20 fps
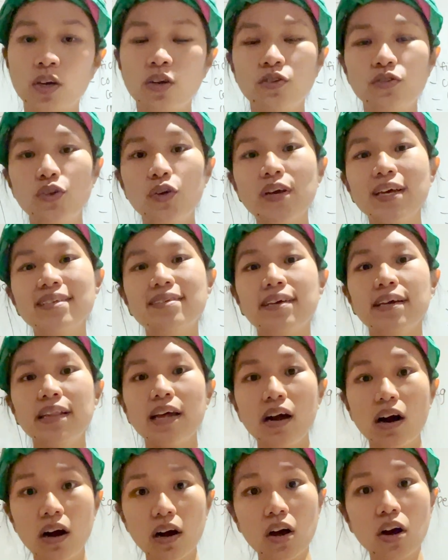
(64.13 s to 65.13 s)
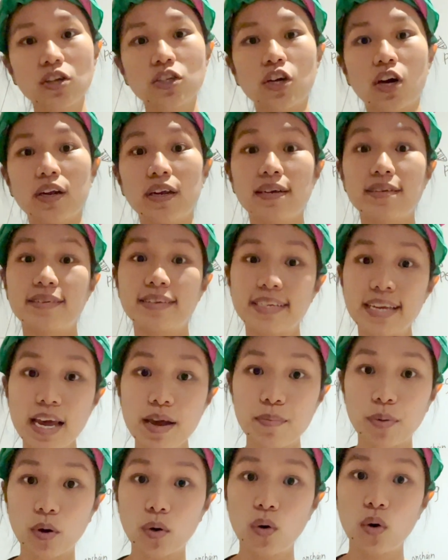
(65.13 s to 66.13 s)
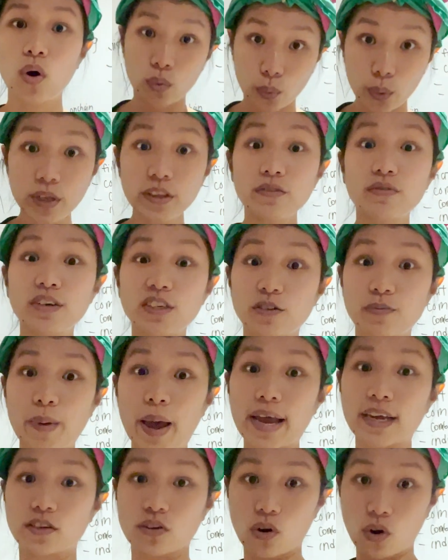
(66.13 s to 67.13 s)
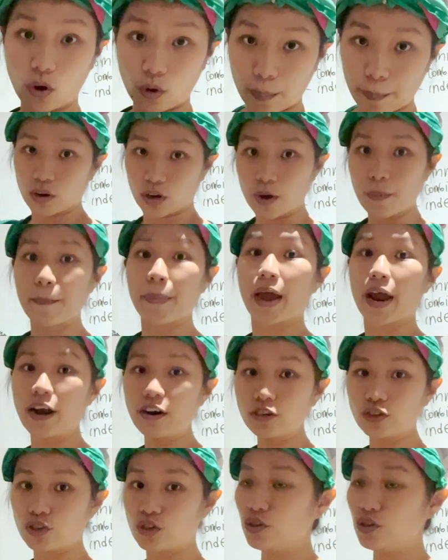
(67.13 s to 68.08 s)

So you can say that Hong Kong dollar is stable with respect or compared